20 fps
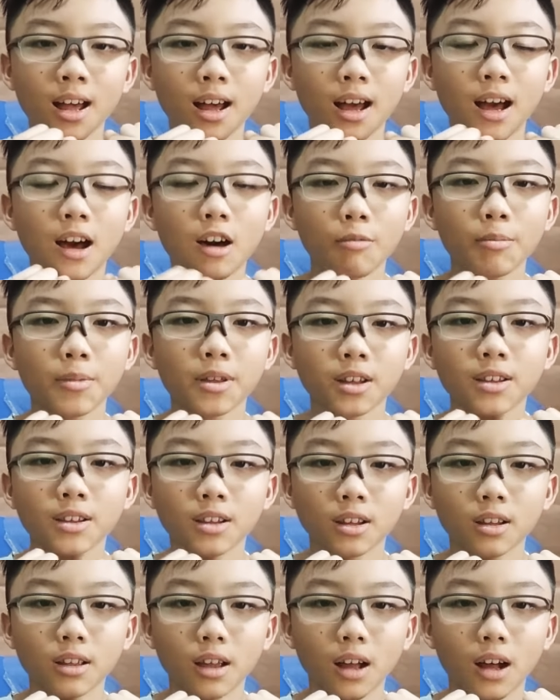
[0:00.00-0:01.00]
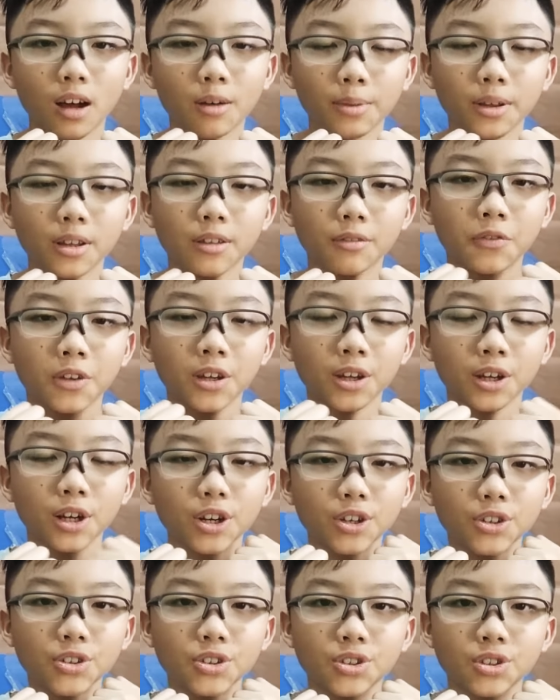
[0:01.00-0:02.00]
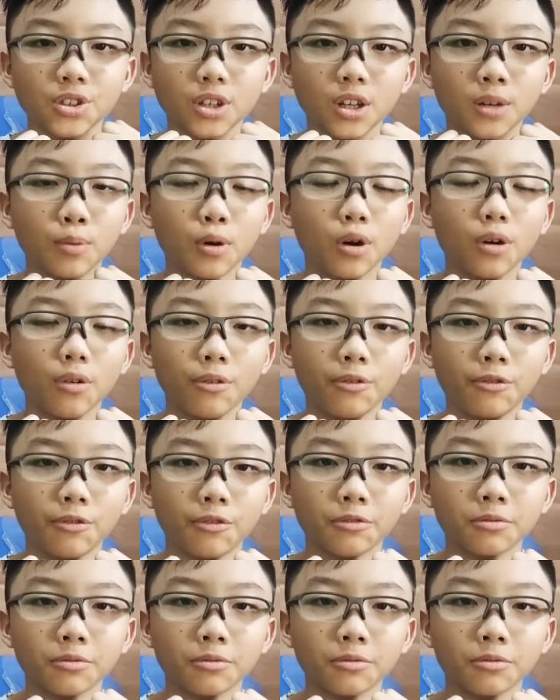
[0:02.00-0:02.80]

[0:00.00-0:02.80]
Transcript: how many how many fingers above?